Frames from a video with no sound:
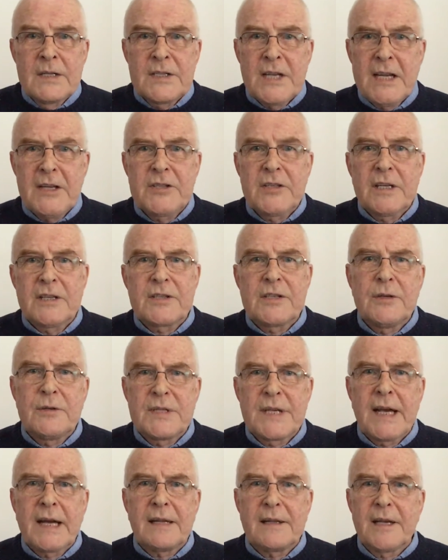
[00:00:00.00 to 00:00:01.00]
Teachers who
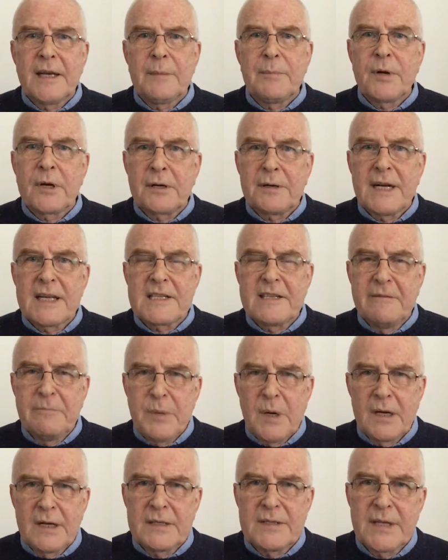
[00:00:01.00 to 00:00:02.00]
take their progressive
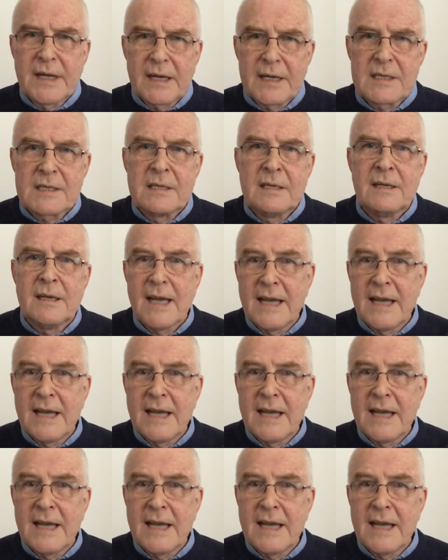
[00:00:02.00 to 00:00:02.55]
politics